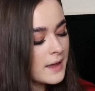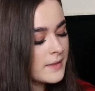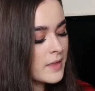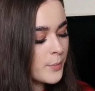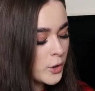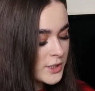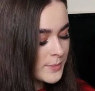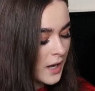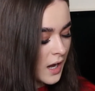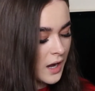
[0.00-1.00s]
And then the
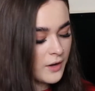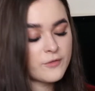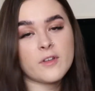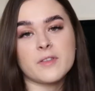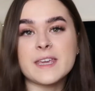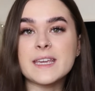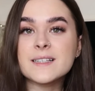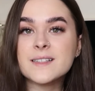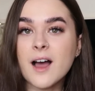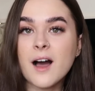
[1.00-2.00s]
bottom half,
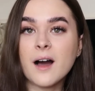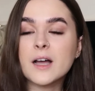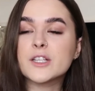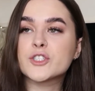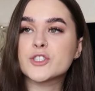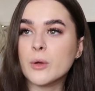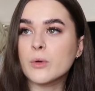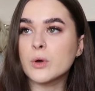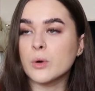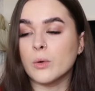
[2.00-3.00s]
these are so
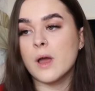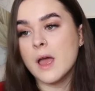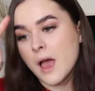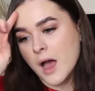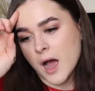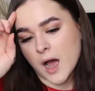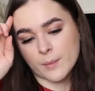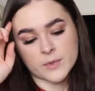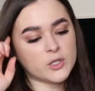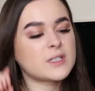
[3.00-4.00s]
cool.
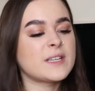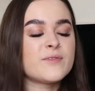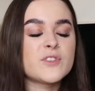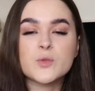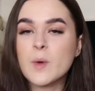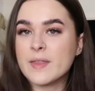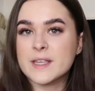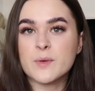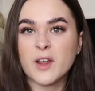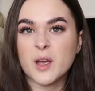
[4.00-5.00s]
You could even just wear
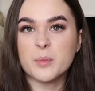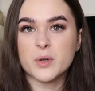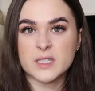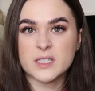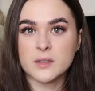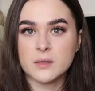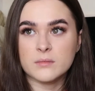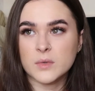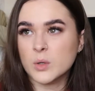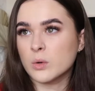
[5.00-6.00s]
this with like a
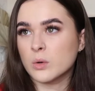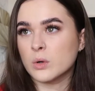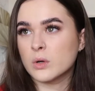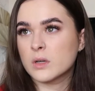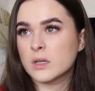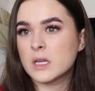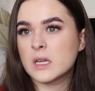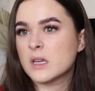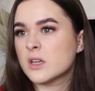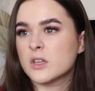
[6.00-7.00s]
bodysuit or
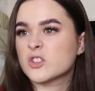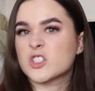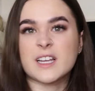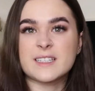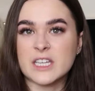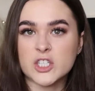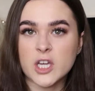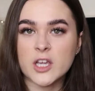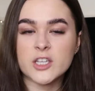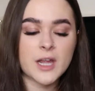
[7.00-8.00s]
just like a
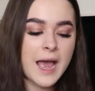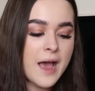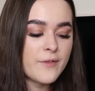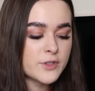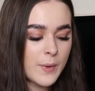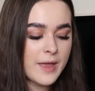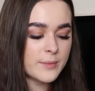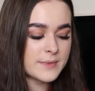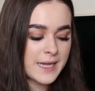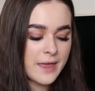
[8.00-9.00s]
t-shirt. You don't have to wear
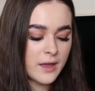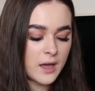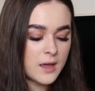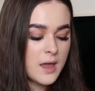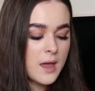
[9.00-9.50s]
them together.